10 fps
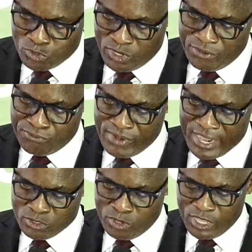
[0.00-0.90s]

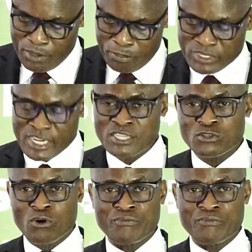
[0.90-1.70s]
reflect on the importance of